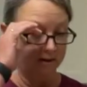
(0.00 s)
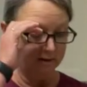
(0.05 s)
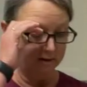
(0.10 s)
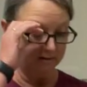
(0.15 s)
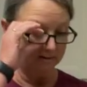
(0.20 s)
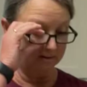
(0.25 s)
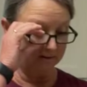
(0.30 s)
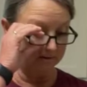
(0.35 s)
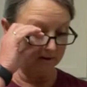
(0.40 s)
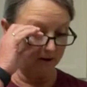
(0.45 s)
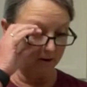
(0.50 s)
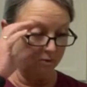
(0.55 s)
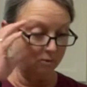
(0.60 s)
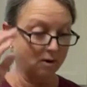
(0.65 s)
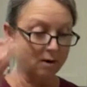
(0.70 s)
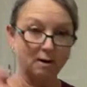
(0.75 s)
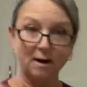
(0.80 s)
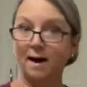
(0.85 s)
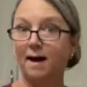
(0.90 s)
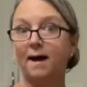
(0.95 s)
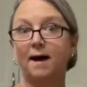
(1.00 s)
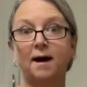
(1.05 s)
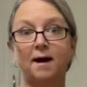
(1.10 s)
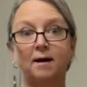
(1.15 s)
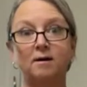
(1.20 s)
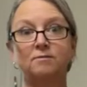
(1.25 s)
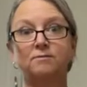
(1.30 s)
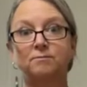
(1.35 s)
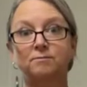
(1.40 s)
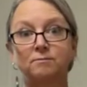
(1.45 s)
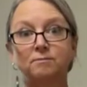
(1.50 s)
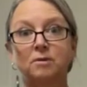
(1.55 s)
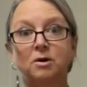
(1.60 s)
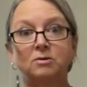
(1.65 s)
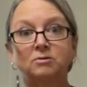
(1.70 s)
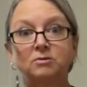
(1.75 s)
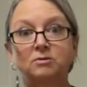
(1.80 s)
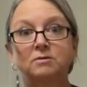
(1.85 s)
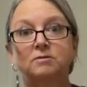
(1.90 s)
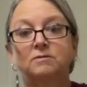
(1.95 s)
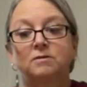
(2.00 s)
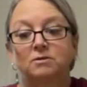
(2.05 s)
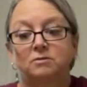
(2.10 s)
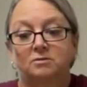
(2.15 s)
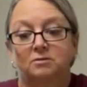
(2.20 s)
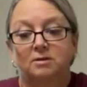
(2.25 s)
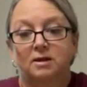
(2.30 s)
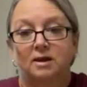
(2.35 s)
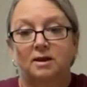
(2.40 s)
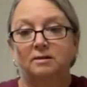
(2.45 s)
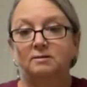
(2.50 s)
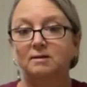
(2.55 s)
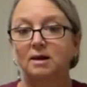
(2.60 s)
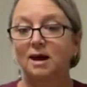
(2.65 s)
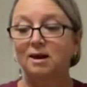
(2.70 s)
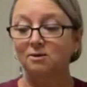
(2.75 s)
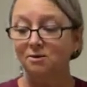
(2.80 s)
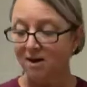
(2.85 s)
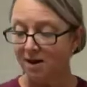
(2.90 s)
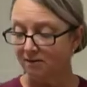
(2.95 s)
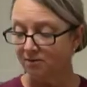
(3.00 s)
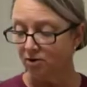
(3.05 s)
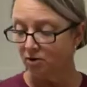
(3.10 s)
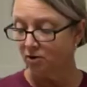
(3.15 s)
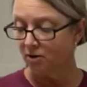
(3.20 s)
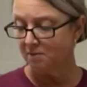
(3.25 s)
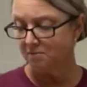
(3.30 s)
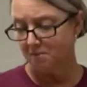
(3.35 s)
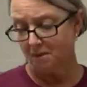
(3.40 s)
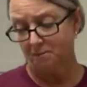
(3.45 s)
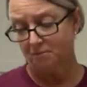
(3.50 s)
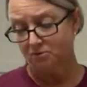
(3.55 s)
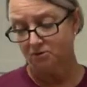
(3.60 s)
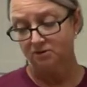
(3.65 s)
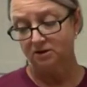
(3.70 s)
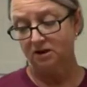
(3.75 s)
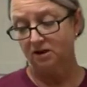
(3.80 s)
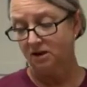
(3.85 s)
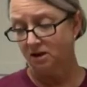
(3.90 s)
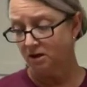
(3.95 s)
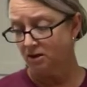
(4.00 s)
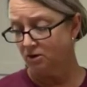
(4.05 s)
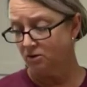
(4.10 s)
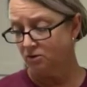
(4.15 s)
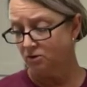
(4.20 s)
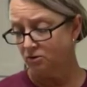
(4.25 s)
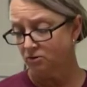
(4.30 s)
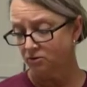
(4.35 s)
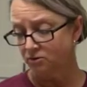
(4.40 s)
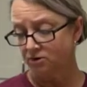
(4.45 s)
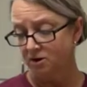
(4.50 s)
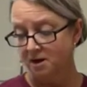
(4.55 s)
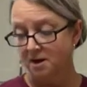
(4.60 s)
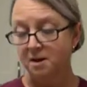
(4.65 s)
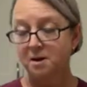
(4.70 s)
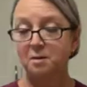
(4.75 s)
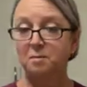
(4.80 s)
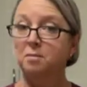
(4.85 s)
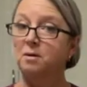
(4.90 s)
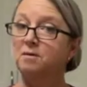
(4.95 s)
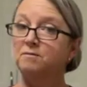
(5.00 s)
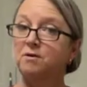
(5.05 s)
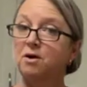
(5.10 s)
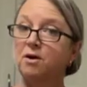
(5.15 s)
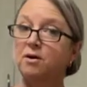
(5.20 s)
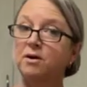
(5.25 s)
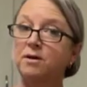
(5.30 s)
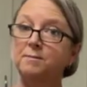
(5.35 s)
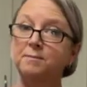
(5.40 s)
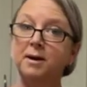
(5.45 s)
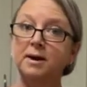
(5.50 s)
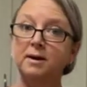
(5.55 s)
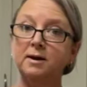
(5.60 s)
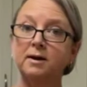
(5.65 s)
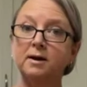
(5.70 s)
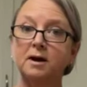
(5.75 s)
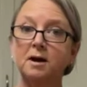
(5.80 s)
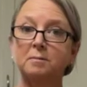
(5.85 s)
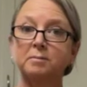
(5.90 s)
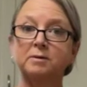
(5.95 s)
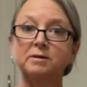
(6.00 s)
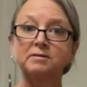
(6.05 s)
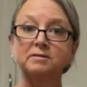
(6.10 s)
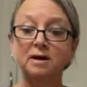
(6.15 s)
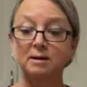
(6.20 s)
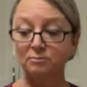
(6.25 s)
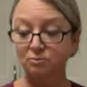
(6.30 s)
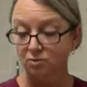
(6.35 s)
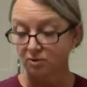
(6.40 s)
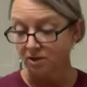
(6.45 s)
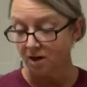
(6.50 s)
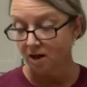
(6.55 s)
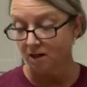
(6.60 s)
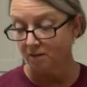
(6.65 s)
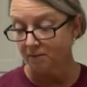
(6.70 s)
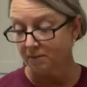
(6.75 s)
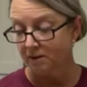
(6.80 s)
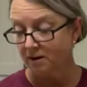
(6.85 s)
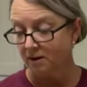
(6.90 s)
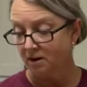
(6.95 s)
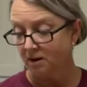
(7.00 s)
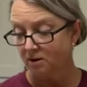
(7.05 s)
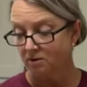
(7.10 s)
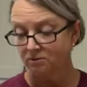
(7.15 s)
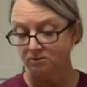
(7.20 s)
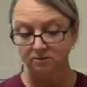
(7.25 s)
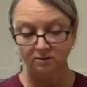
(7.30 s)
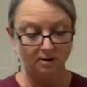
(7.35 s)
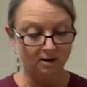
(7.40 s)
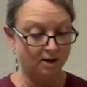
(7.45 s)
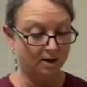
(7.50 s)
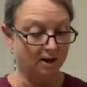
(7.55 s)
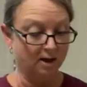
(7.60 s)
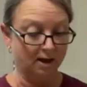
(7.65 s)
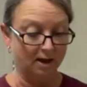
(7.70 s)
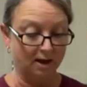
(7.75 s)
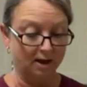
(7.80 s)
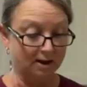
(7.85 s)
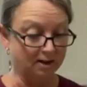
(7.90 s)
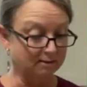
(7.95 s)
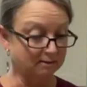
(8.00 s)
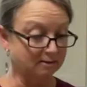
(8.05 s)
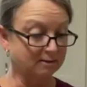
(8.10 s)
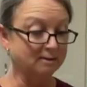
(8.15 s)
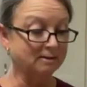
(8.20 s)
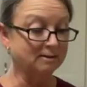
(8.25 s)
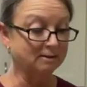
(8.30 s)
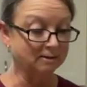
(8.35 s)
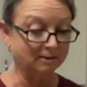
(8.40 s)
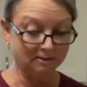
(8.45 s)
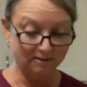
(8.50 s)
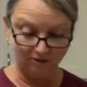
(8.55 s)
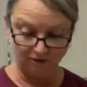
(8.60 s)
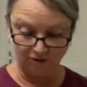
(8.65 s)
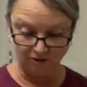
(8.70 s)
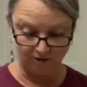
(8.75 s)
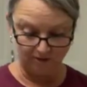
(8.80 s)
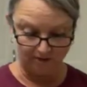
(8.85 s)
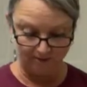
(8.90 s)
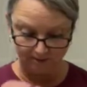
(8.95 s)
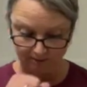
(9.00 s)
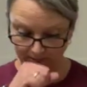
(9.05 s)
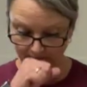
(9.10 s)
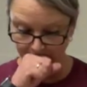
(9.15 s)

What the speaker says: So I have most of those things. I don't have the green peppers that he used, but I've already made it a couple of times with jalapenos, and it's delicious.